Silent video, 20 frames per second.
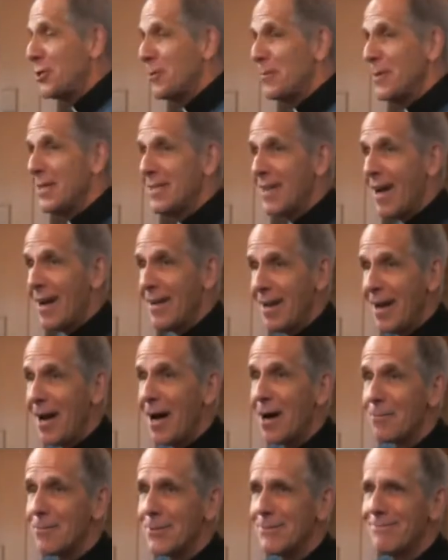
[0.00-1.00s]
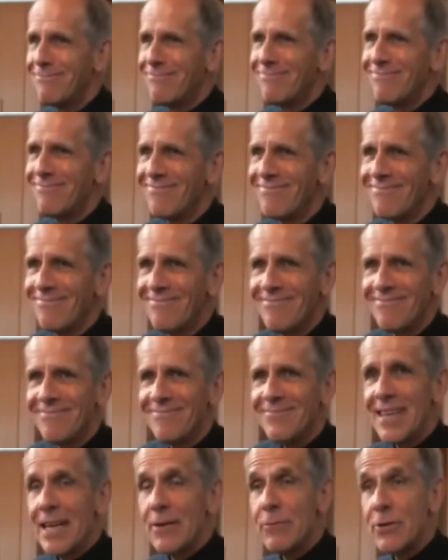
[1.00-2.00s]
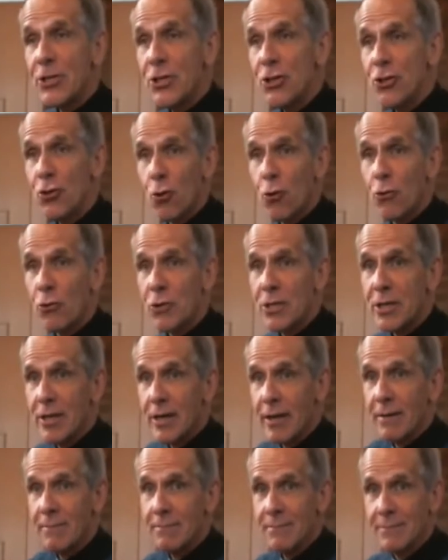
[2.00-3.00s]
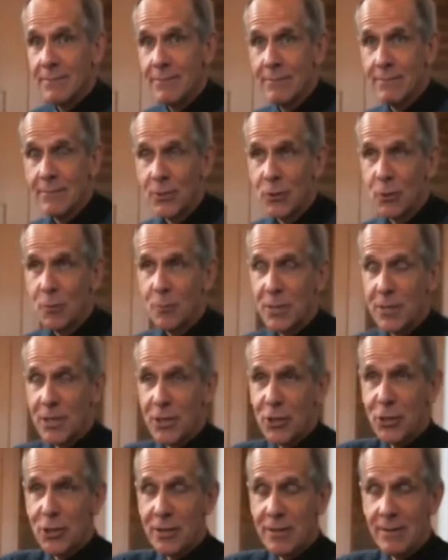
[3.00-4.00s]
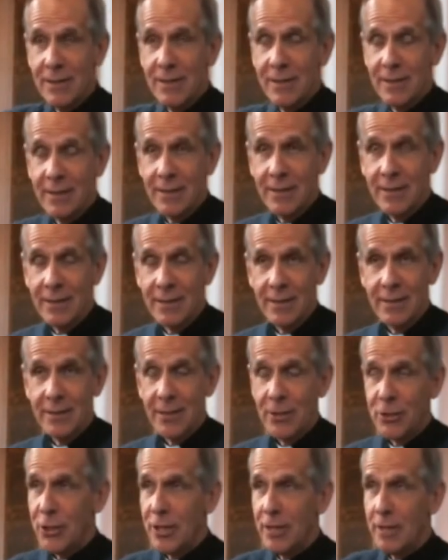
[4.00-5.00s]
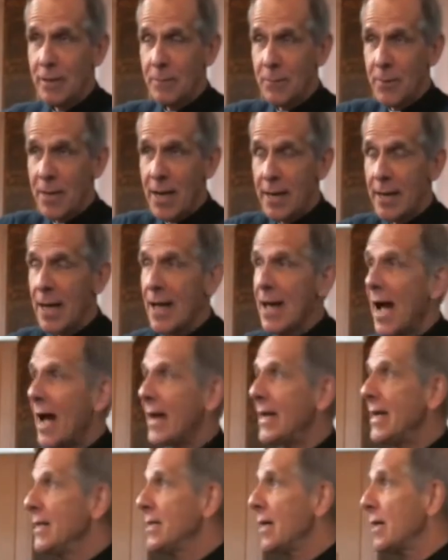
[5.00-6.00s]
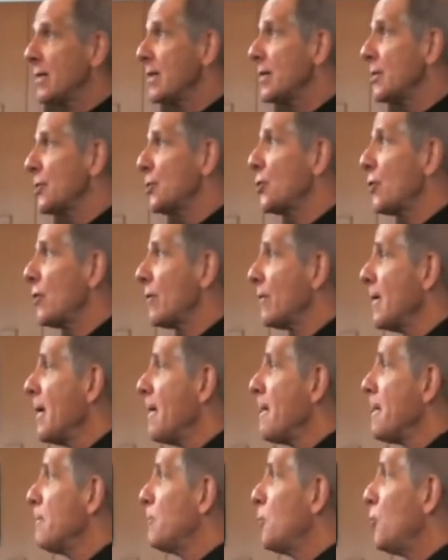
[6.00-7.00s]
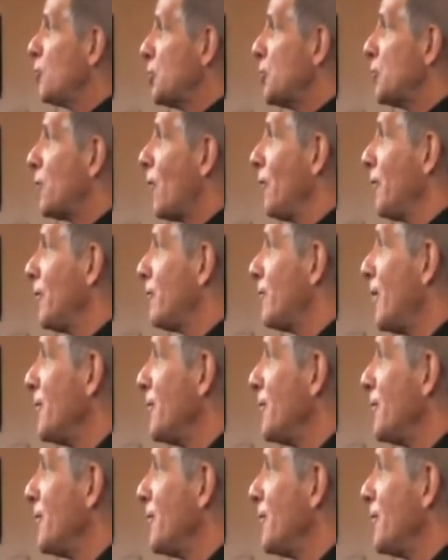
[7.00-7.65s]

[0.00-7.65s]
you should be standing up. He restores her to a position that she can be in. And he doesn't sort of put her on the